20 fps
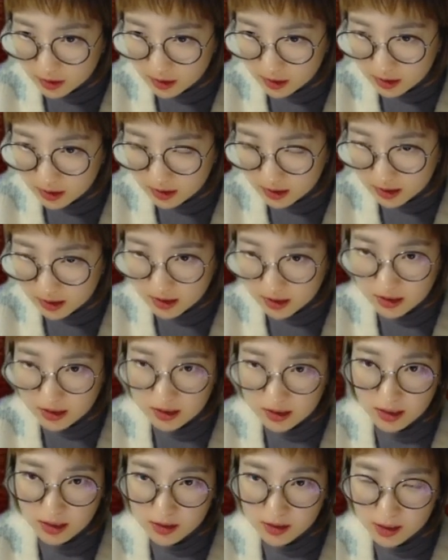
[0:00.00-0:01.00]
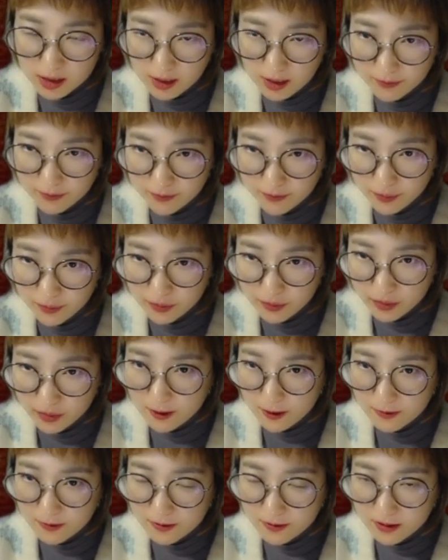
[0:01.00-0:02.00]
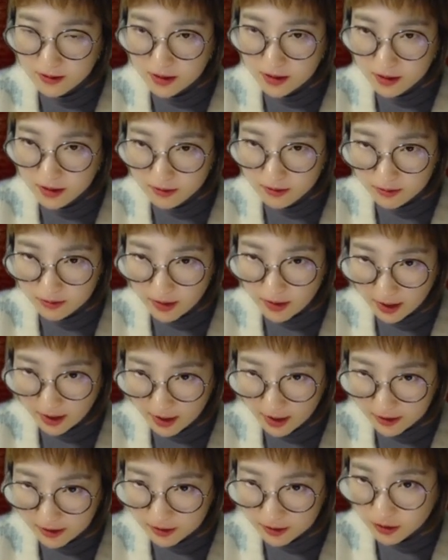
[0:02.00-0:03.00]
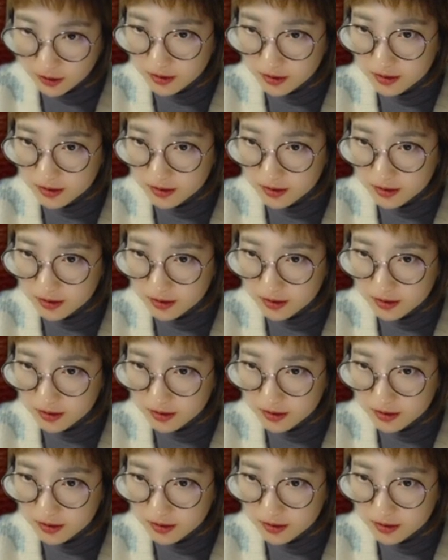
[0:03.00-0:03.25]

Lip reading: This is sente. If black answers,